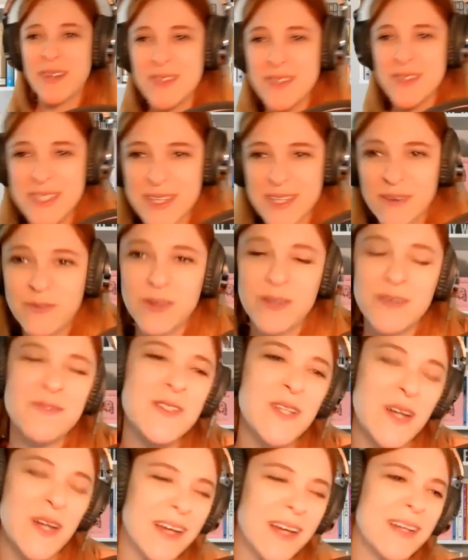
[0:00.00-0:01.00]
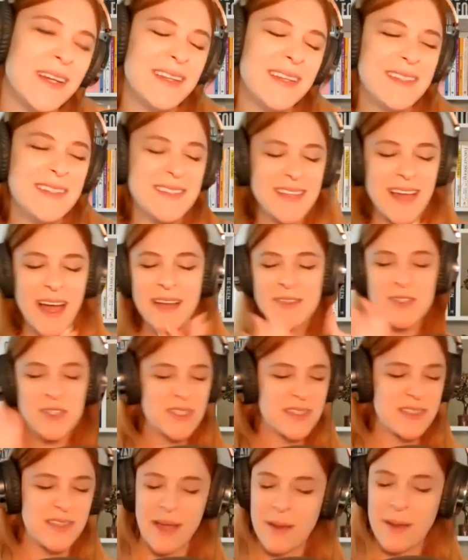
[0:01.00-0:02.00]
other stuff we've done, and I
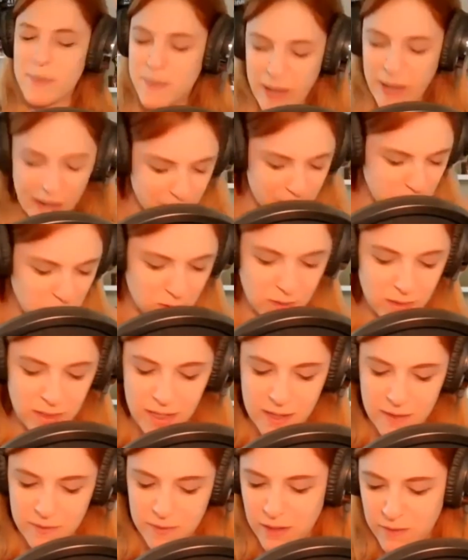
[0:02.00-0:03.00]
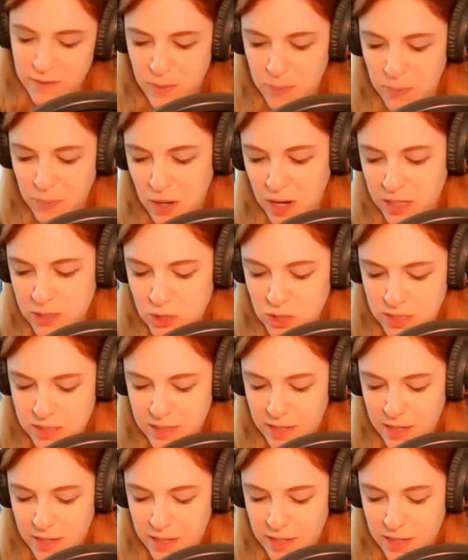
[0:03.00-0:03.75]
absolutely love the project